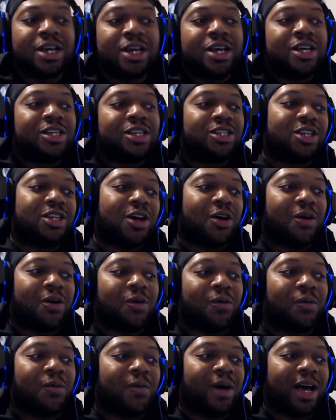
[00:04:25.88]

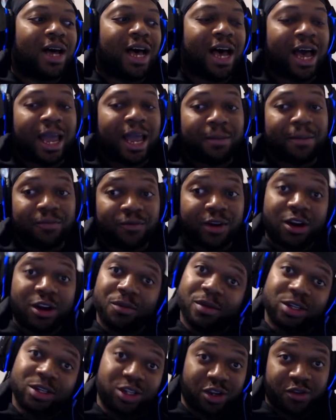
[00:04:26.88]
So, I'm very
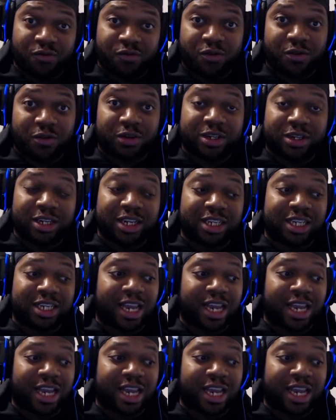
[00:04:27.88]
much looking forward to this,